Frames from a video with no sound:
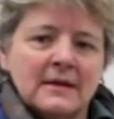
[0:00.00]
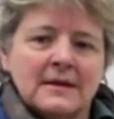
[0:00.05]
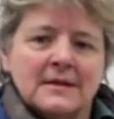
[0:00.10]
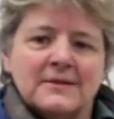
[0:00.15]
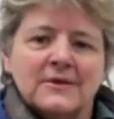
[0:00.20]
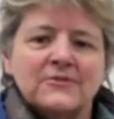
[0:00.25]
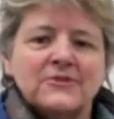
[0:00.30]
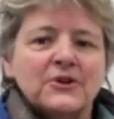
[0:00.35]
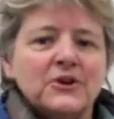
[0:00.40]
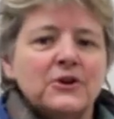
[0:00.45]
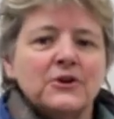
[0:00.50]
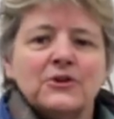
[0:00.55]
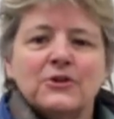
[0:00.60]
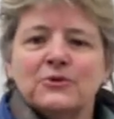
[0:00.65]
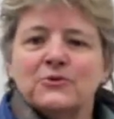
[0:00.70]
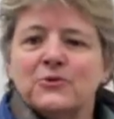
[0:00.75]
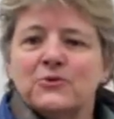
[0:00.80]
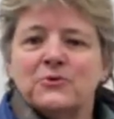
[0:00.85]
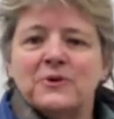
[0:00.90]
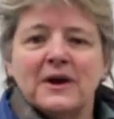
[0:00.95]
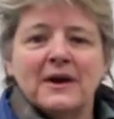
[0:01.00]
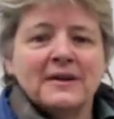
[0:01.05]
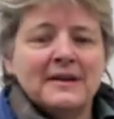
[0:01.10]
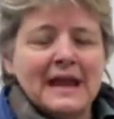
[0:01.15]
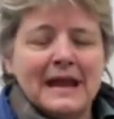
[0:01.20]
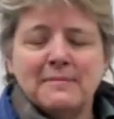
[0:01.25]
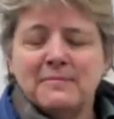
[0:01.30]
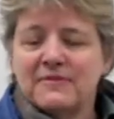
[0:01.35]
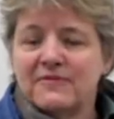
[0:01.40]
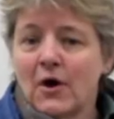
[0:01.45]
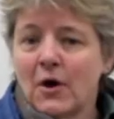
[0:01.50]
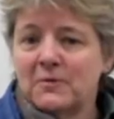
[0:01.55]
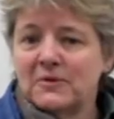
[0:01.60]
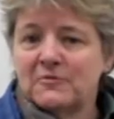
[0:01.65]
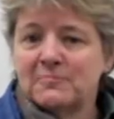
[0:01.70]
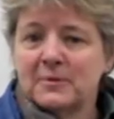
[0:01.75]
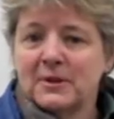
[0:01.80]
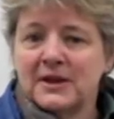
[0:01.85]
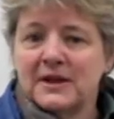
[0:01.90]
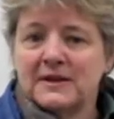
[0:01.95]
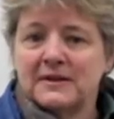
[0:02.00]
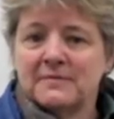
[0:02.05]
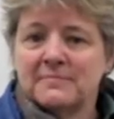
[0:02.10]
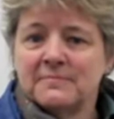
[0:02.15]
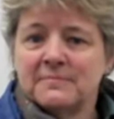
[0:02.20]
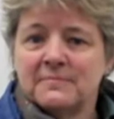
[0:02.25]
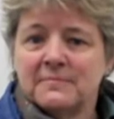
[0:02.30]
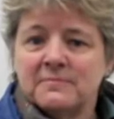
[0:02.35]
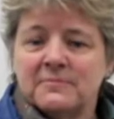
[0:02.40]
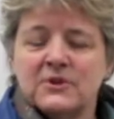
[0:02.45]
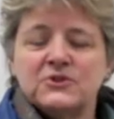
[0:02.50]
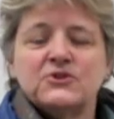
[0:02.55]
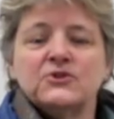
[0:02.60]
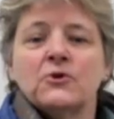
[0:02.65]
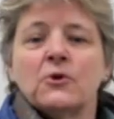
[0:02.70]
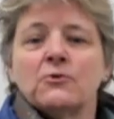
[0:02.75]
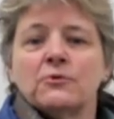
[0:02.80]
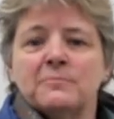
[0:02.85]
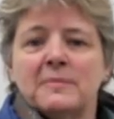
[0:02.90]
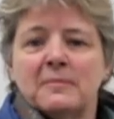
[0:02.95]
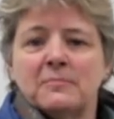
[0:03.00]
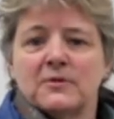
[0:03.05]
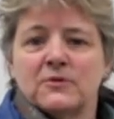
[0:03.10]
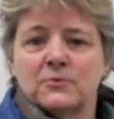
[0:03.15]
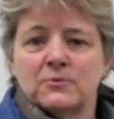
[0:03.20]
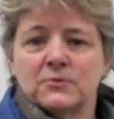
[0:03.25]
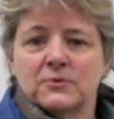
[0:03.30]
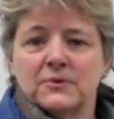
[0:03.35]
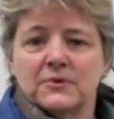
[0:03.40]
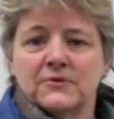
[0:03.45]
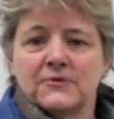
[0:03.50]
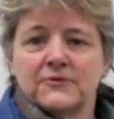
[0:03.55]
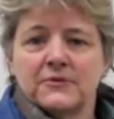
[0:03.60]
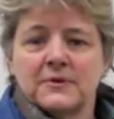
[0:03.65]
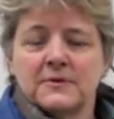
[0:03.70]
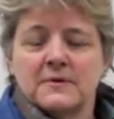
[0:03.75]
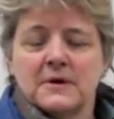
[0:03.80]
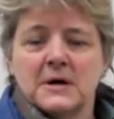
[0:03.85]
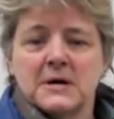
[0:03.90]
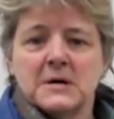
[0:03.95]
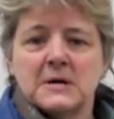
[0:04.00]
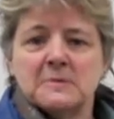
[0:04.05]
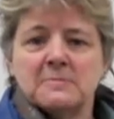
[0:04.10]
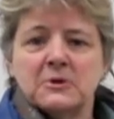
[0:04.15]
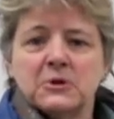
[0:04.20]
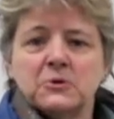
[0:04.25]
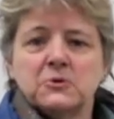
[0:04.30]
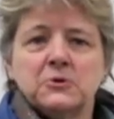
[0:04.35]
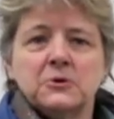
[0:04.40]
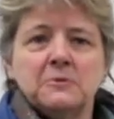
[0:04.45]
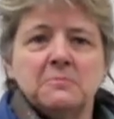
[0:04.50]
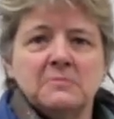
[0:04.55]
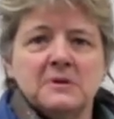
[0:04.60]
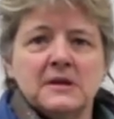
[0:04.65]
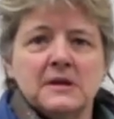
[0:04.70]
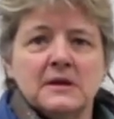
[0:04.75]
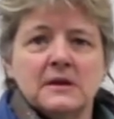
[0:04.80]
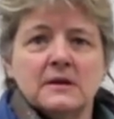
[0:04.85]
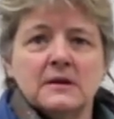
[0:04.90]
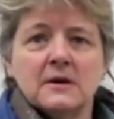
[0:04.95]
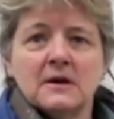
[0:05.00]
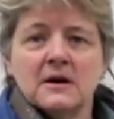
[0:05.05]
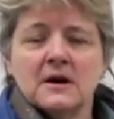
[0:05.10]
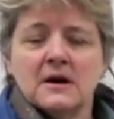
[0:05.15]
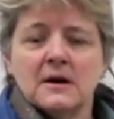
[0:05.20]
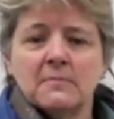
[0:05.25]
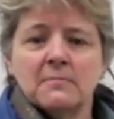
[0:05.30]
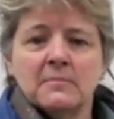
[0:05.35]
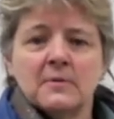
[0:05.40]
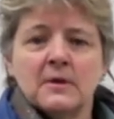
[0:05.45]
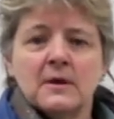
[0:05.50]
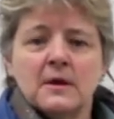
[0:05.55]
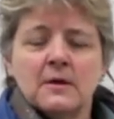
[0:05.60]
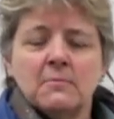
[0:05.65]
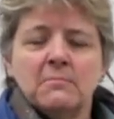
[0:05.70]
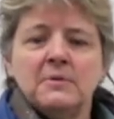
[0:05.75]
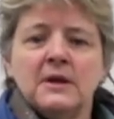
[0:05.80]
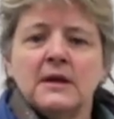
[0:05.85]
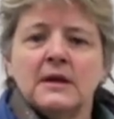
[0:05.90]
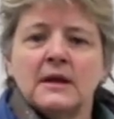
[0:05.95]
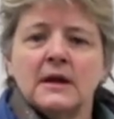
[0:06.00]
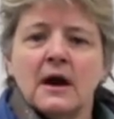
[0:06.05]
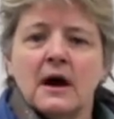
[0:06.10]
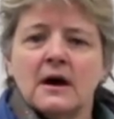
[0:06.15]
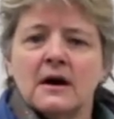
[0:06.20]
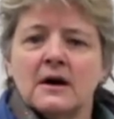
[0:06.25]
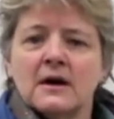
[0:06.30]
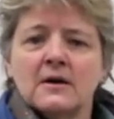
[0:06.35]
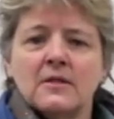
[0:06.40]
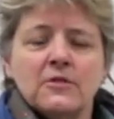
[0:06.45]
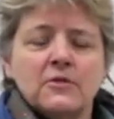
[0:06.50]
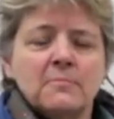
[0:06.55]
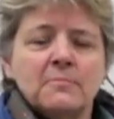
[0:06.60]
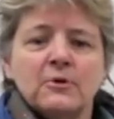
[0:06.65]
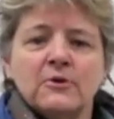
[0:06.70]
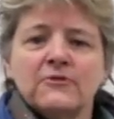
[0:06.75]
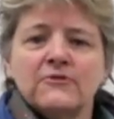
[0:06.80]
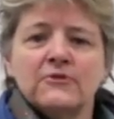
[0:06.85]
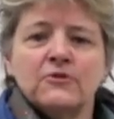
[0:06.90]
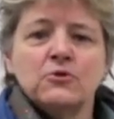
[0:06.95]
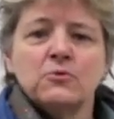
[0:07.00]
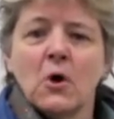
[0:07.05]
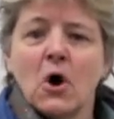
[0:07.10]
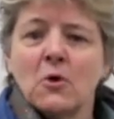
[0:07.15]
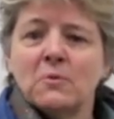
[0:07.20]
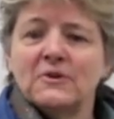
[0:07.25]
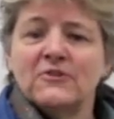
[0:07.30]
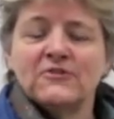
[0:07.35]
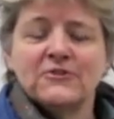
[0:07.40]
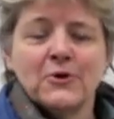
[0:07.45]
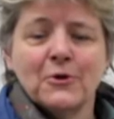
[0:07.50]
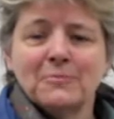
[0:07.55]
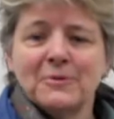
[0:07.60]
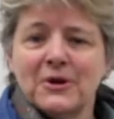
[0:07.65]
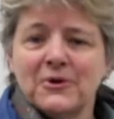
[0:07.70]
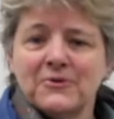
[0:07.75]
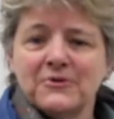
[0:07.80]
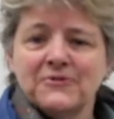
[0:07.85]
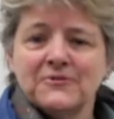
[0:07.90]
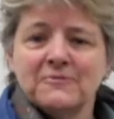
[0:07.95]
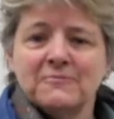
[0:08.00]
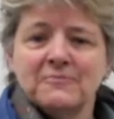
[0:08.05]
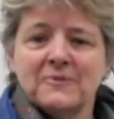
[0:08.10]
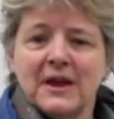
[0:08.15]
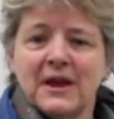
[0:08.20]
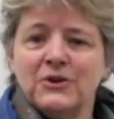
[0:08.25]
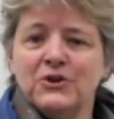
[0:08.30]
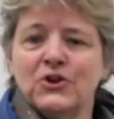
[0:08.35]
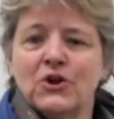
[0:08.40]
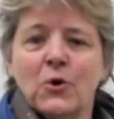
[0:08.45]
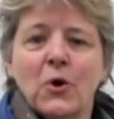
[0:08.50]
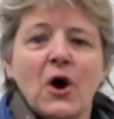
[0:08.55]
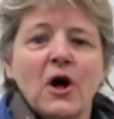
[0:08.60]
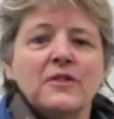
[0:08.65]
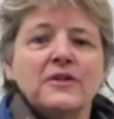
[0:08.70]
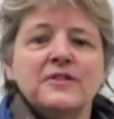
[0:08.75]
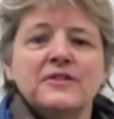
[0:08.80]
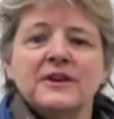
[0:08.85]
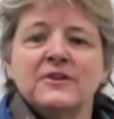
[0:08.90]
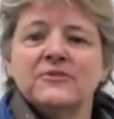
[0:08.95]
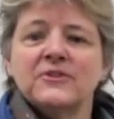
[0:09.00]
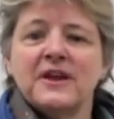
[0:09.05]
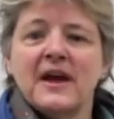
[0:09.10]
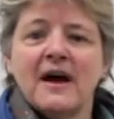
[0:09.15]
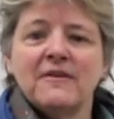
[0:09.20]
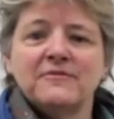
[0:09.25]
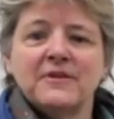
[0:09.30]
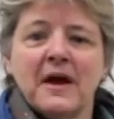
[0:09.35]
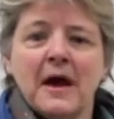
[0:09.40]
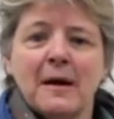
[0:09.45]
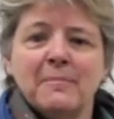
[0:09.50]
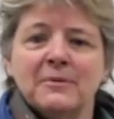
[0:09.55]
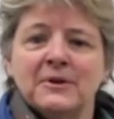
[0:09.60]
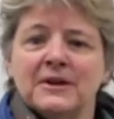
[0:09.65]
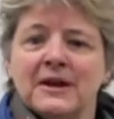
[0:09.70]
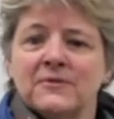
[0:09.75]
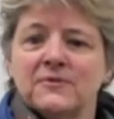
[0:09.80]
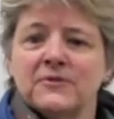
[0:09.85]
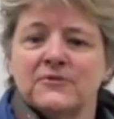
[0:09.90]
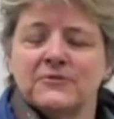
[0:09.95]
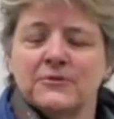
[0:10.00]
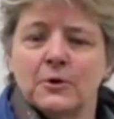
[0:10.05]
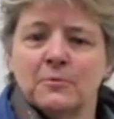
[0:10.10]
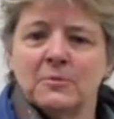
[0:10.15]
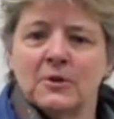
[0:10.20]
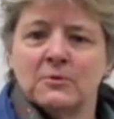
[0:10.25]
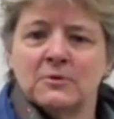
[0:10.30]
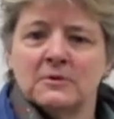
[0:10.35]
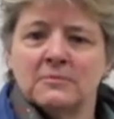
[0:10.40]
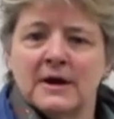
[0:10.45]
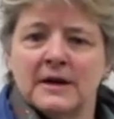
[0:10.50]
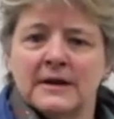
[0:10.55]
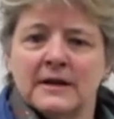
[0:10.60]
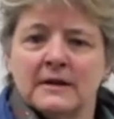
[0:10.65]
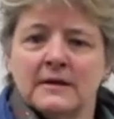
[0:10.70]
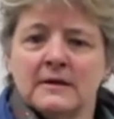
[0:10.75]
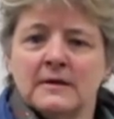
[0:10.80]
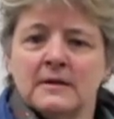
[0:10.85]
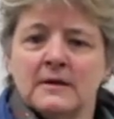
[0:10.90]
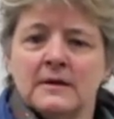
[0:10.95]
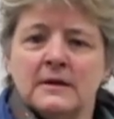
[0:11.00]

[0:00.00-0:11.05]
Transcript: This can include a game you've always played, that you don't remember the rules. It could mean being the person who always snowblows, and you know all the things that have to happen to get the snowblower running.